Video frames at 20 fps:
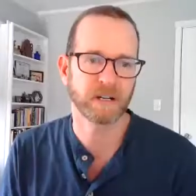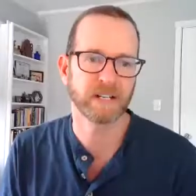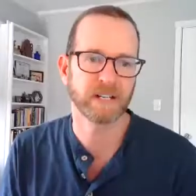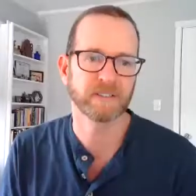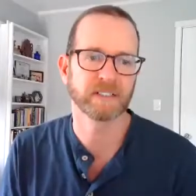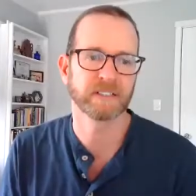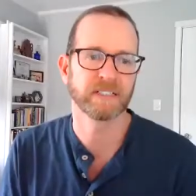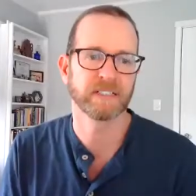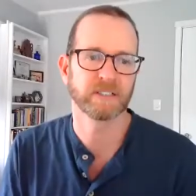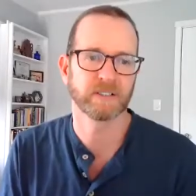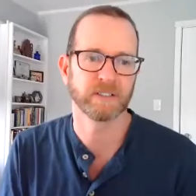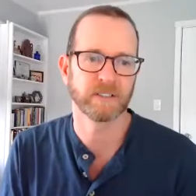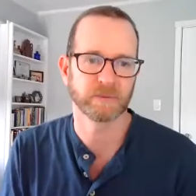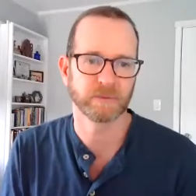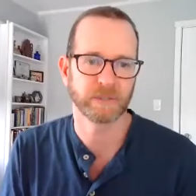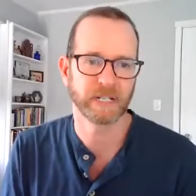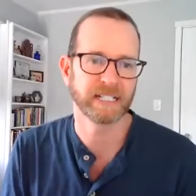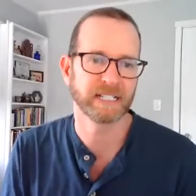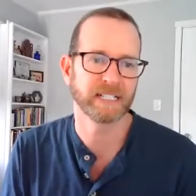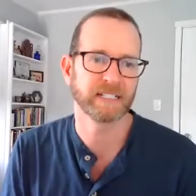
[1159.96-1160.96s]
privately or in
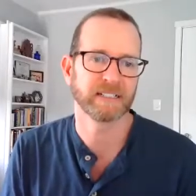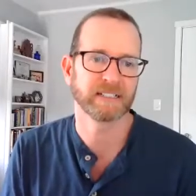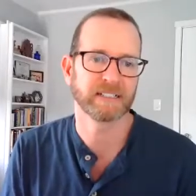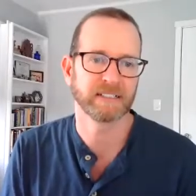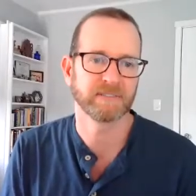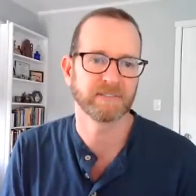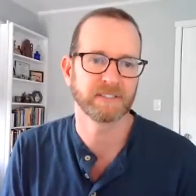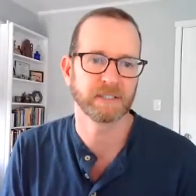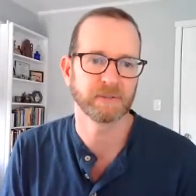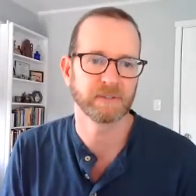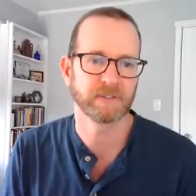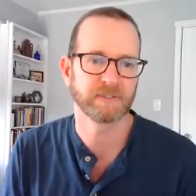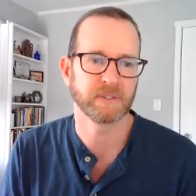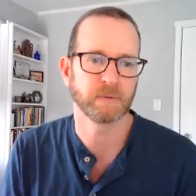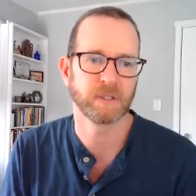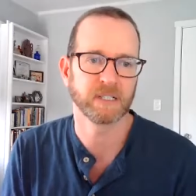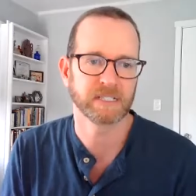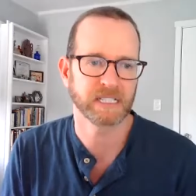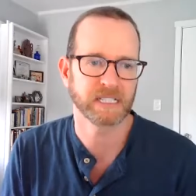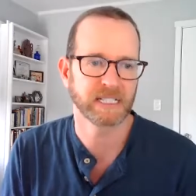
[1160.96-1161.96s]
writing if we
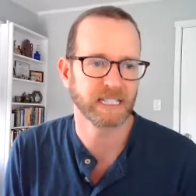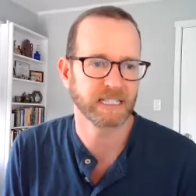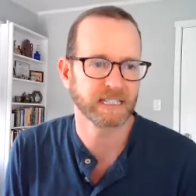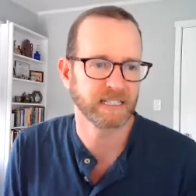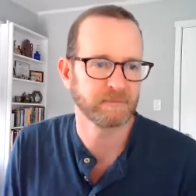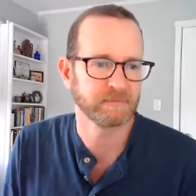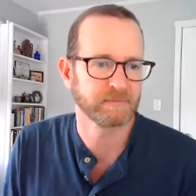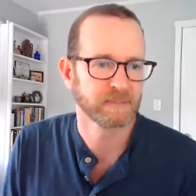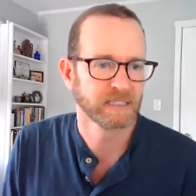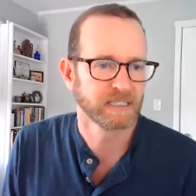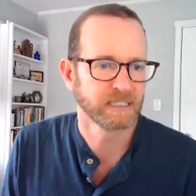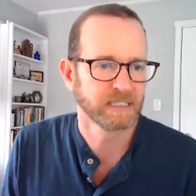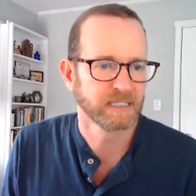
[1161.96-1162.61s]
want to get them.